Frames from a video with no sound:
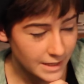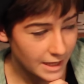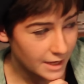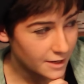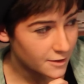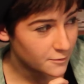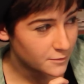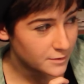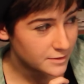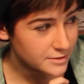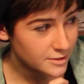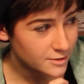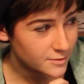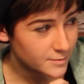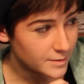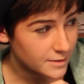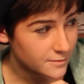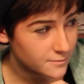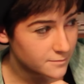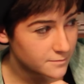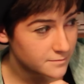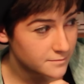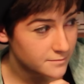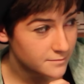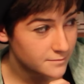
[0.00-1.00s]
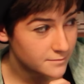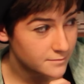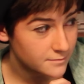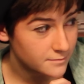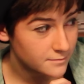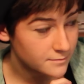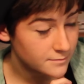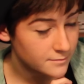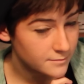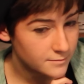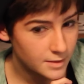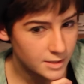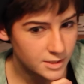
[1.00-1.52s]
I don't know what I'm talking about.
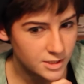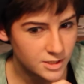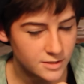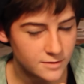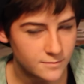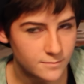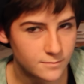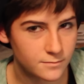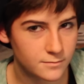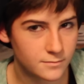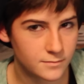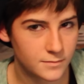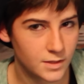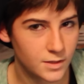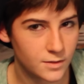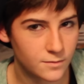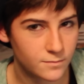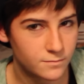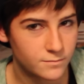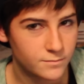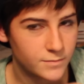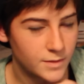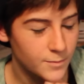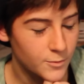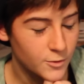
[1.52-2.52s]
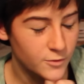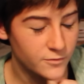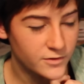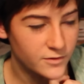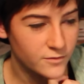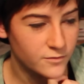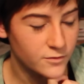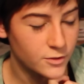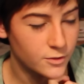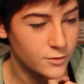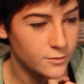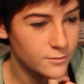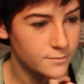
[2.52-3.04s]
I just, it'd be
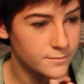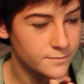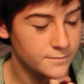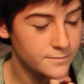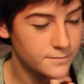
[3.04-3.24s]
perfect for you.